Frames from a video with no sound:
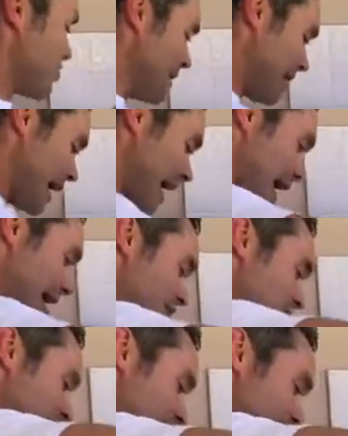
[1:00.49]
to be
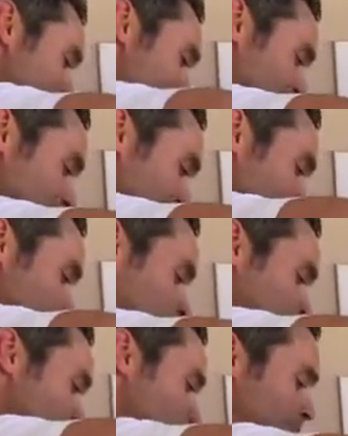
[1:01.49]
extra virgin olive
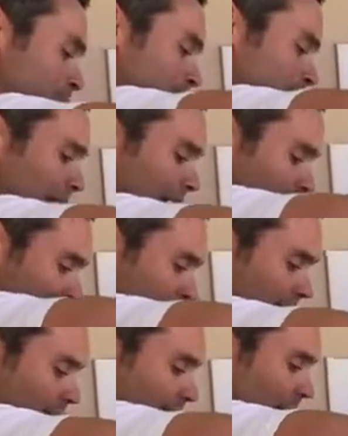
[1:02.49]
oil, as
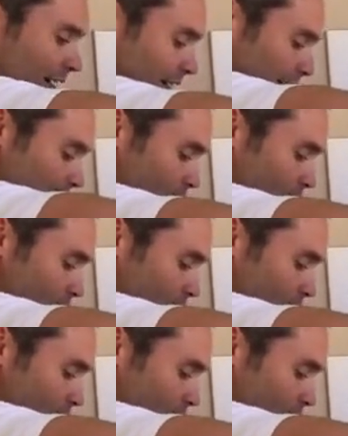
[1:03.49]
the Italian